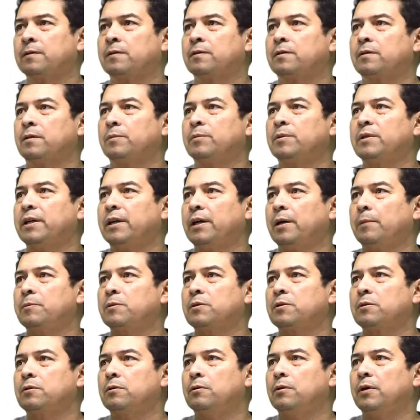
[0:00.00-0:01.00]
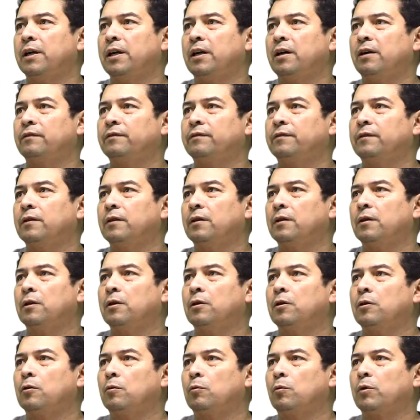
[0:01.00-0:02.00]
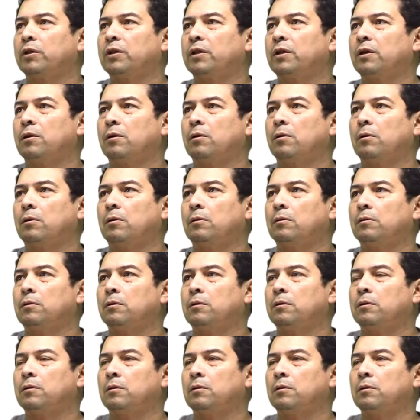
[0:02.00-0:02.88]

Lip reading: Sometimes you have what they call